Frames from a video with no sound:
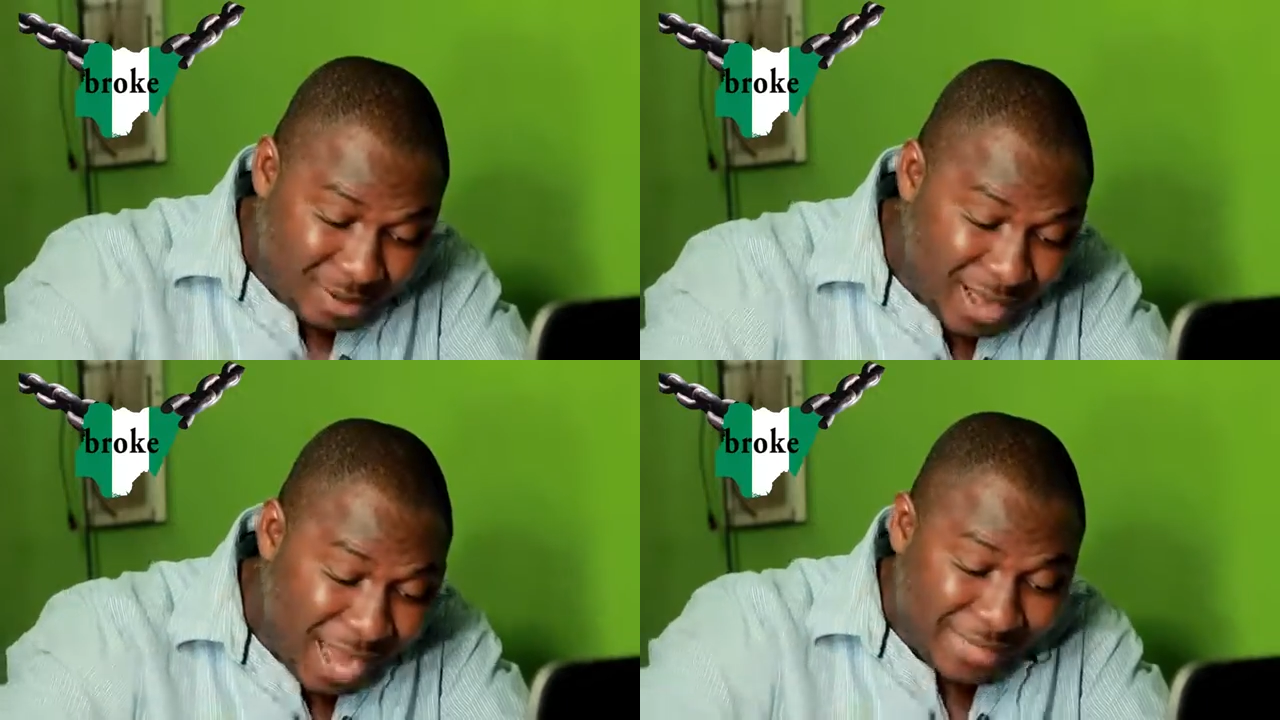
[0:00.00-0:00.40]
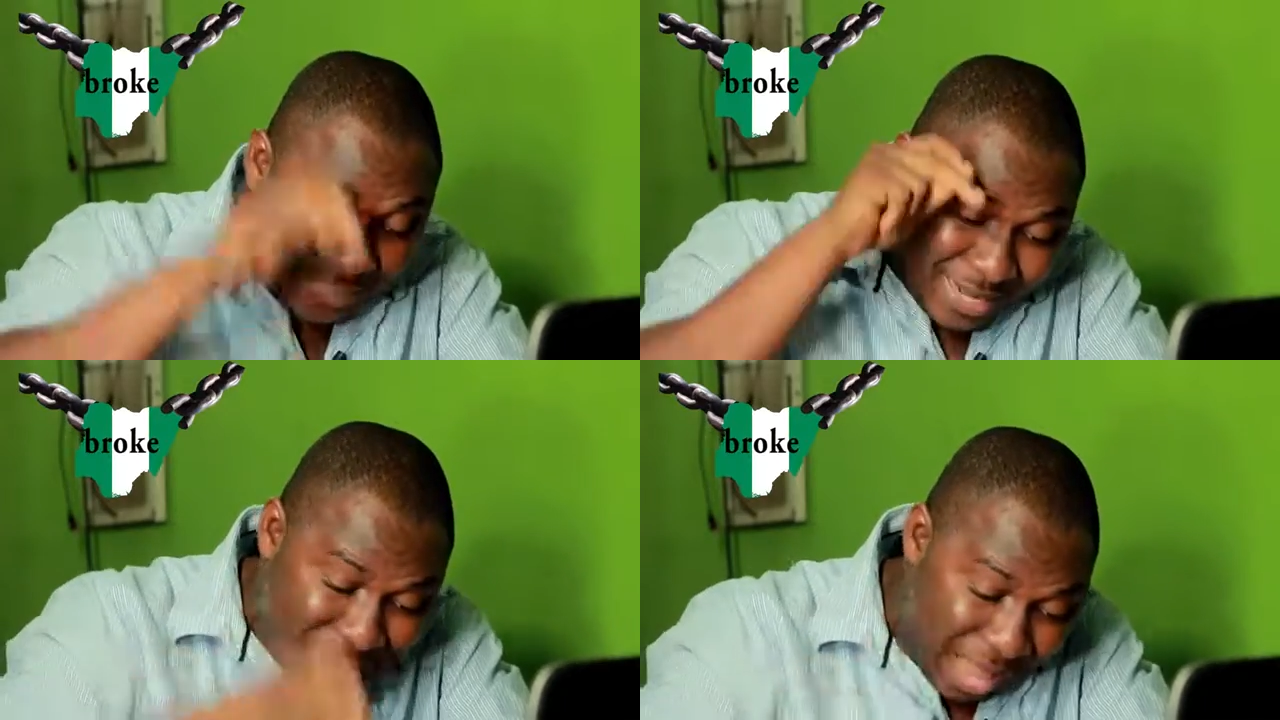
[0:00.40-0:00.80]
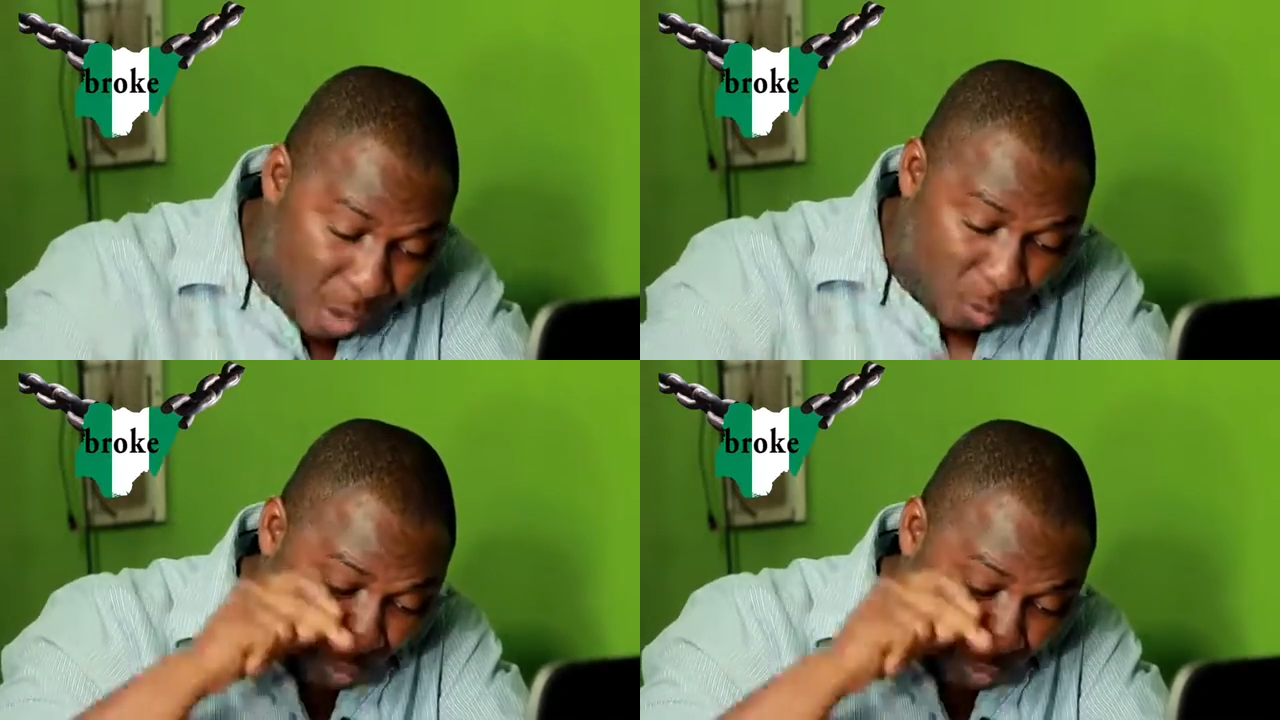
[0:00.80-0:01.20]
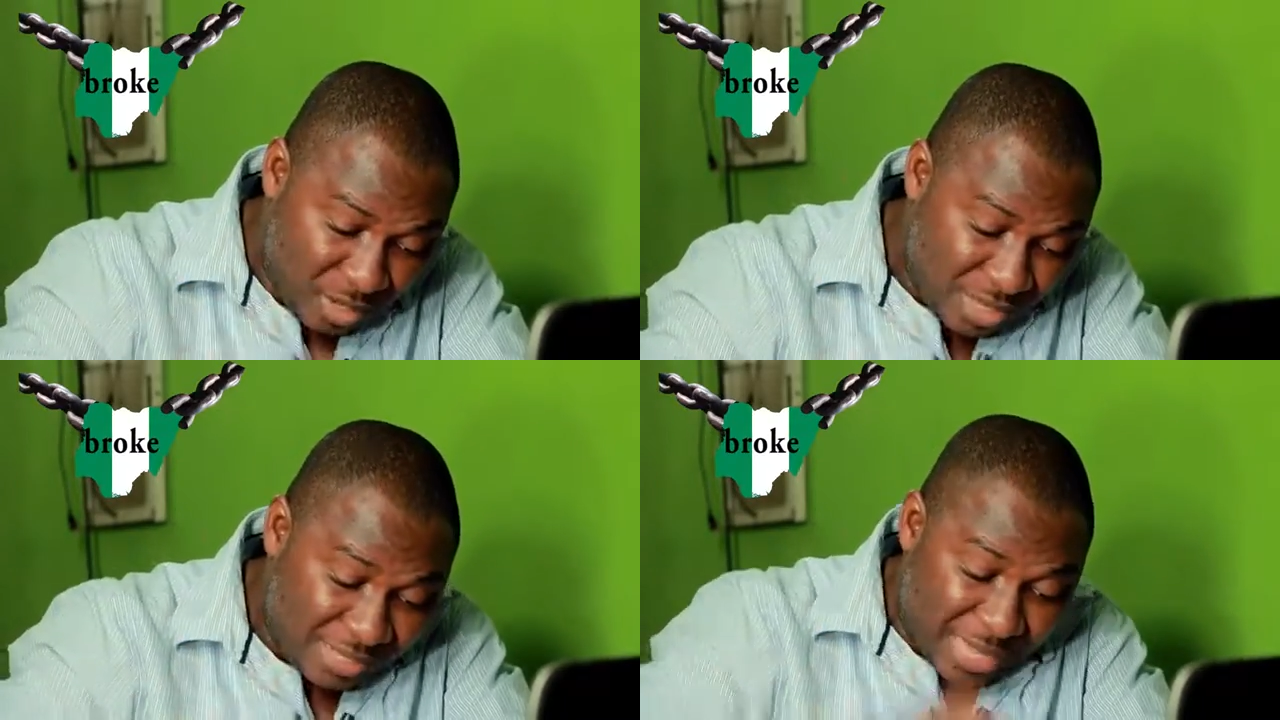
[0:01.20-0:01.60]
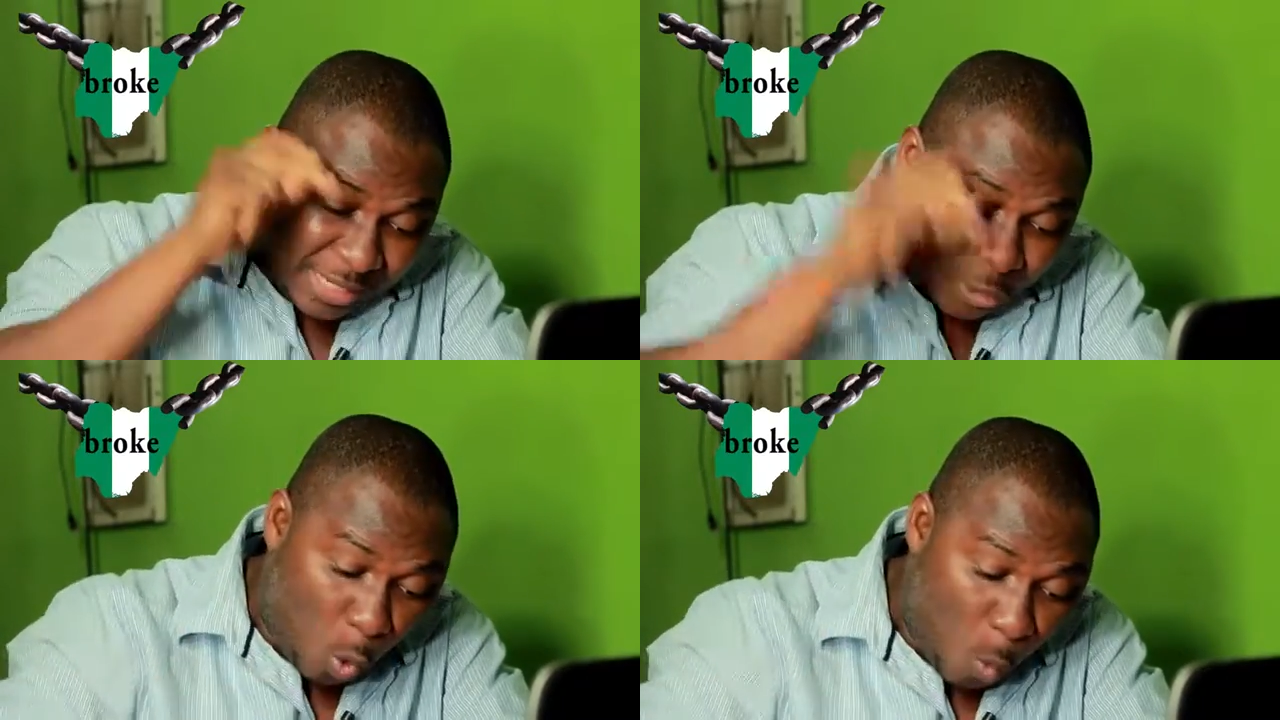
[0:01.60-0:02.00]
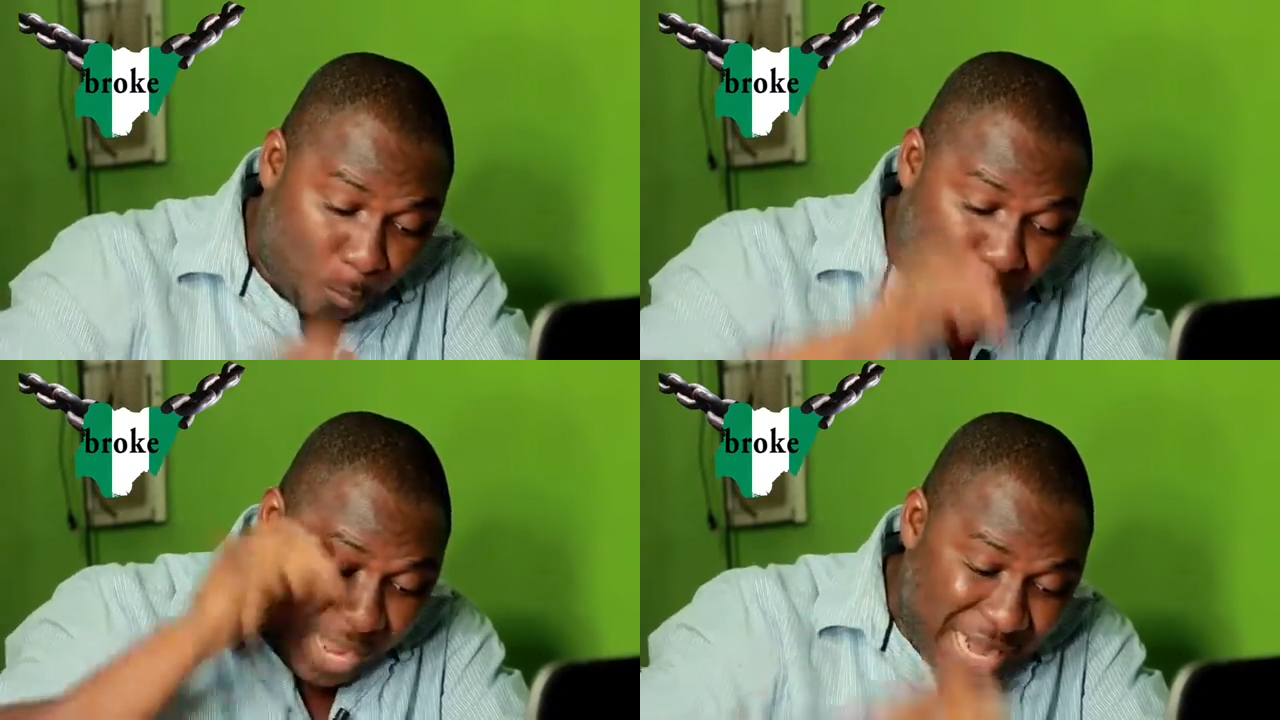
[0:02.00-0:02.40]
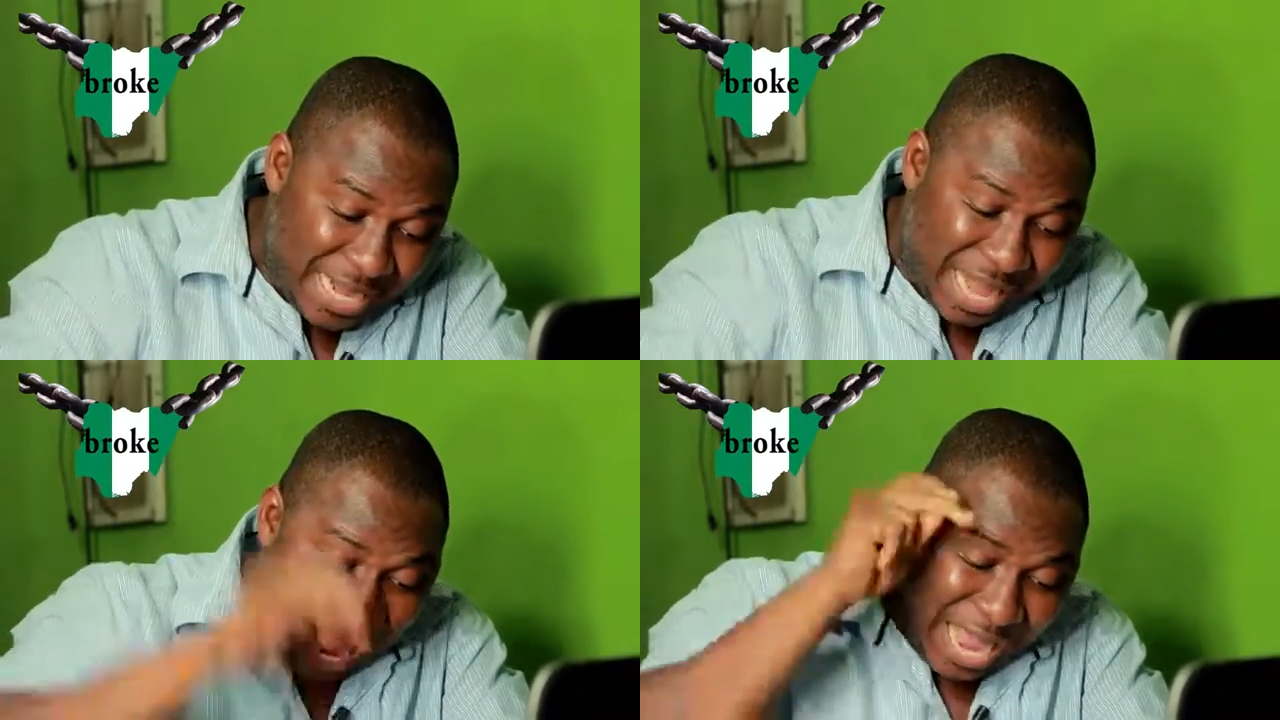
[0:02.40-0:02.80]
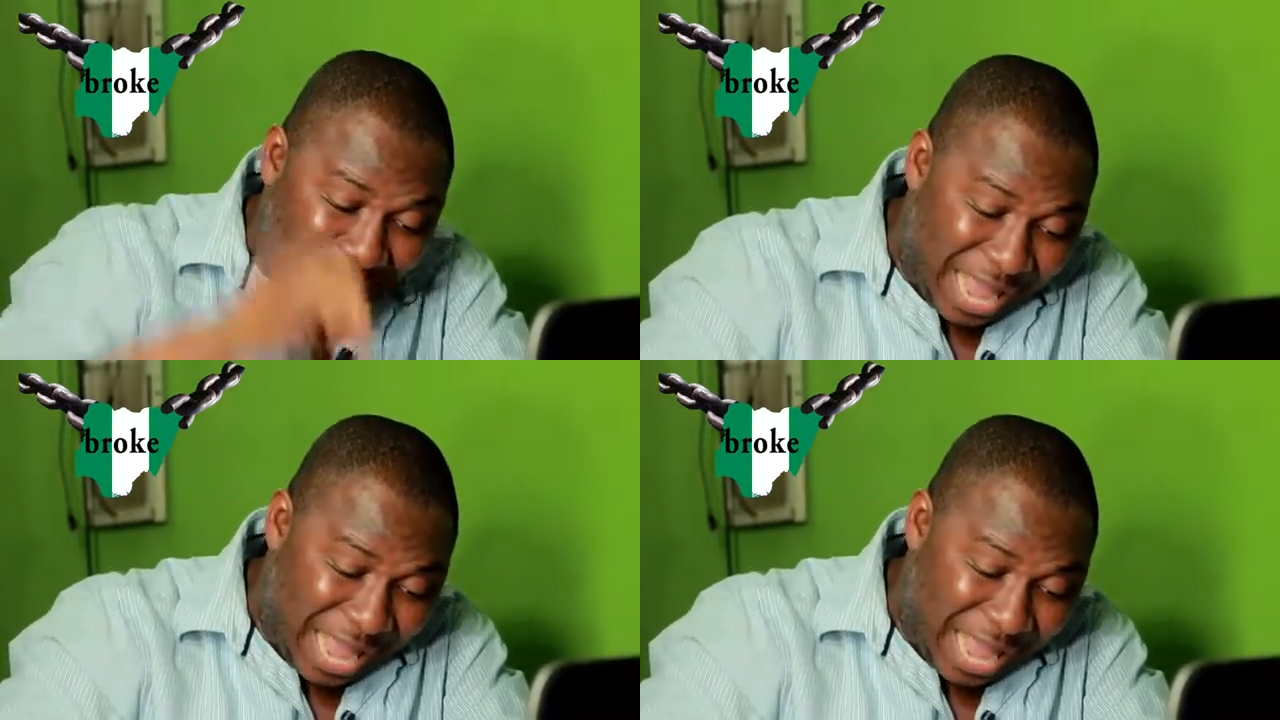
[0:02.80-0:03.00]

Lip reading: right now, that is complaining and